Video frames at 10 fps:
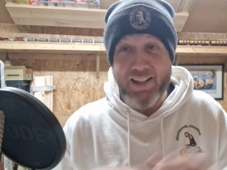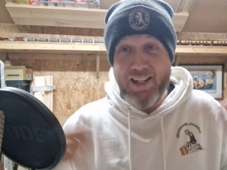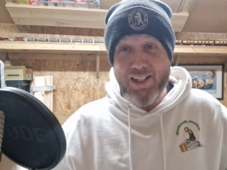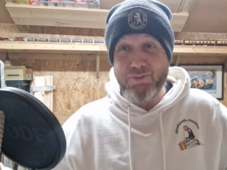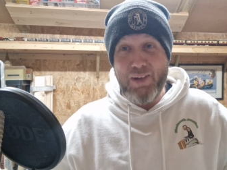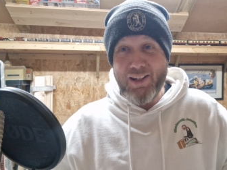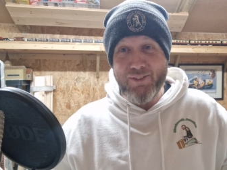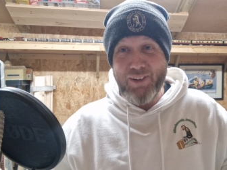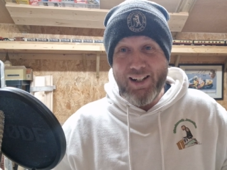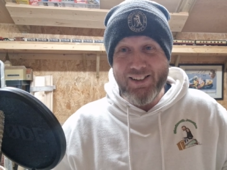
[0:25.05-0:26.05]
It's
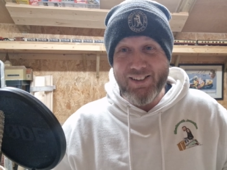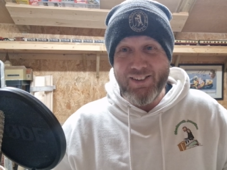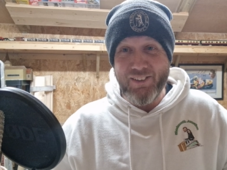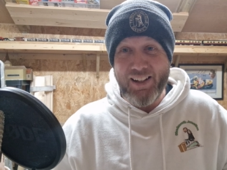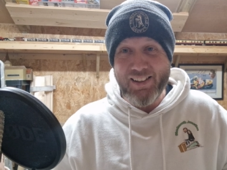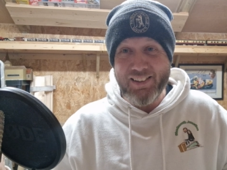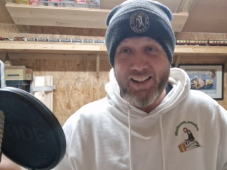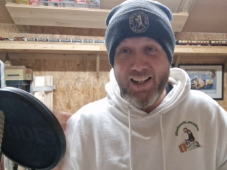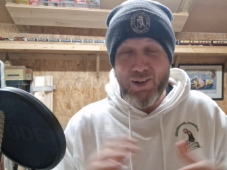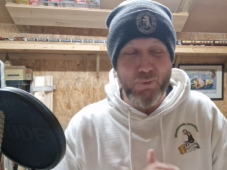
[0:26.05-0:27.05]
been way too long, hasn't it,
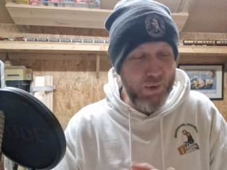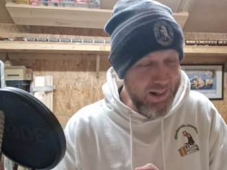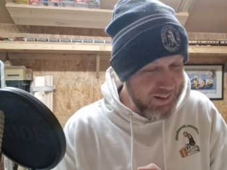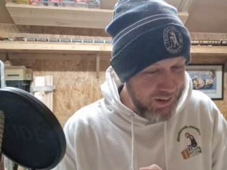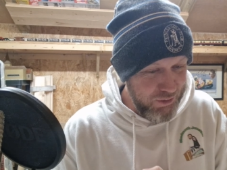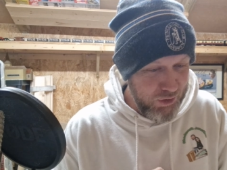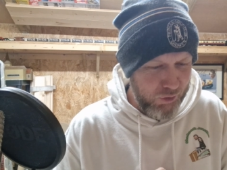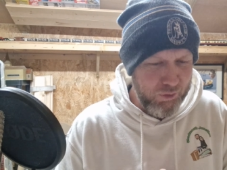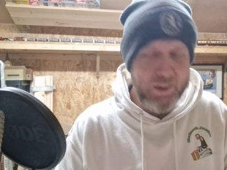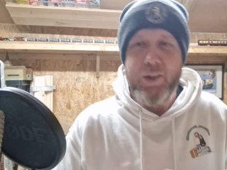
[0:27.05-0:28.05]
eh? Way too long.